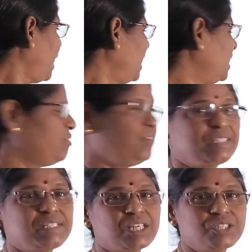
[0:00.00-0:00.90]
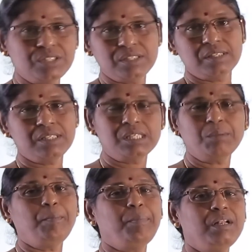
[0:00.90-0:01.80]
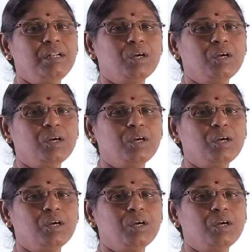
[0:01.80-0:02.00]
and reflex action is a simple